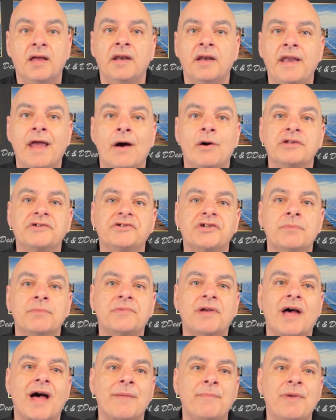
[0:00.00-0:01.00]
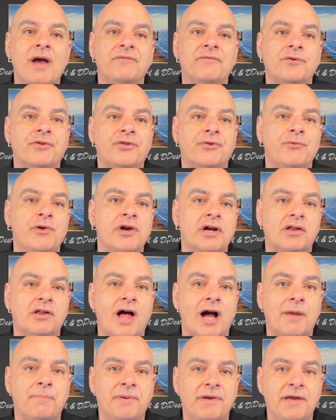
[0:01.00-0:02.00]
Now, at some time after 3
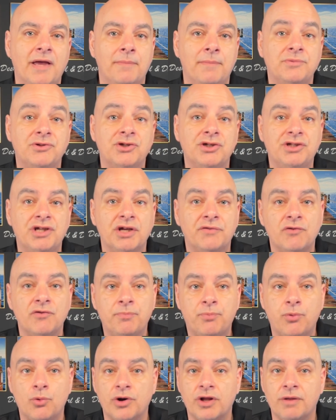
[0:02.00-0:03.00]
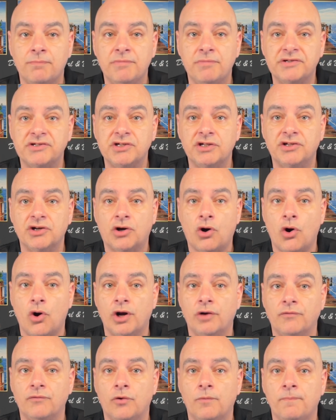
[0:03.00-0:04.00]
o'clock p.m., she did report him missing to
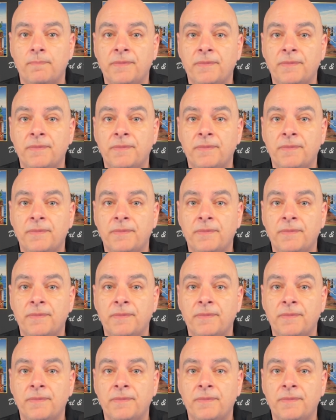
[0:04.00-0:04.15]
Carnival.